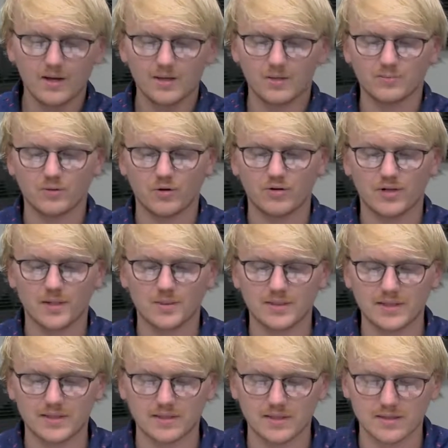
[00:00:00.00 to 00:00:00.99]
The program
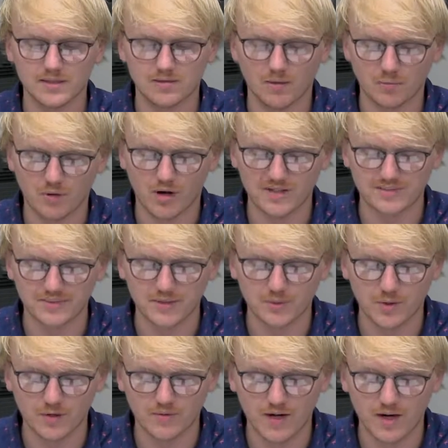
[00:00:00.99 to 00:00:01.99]
consists of approximately
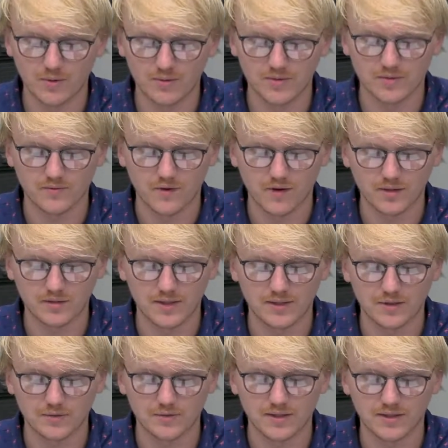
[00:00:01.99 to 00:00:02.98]
12 hours of
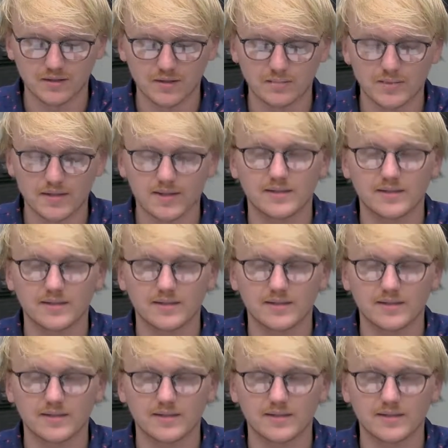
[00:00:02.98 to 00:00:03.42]
online curriculum